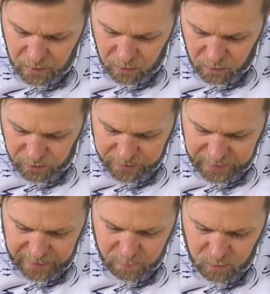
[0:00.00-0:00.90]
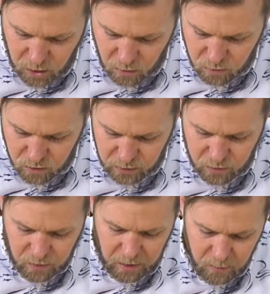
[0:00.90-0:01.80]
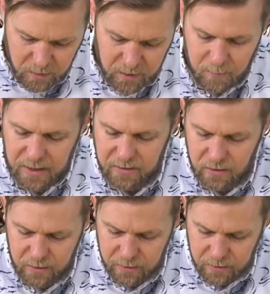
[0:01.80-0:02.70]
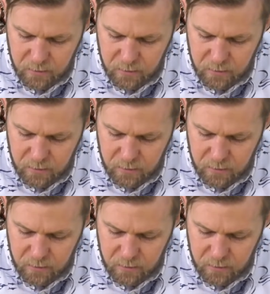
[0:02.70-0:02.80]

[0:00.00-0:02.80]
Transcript: all the time, don't just draw with a pencil.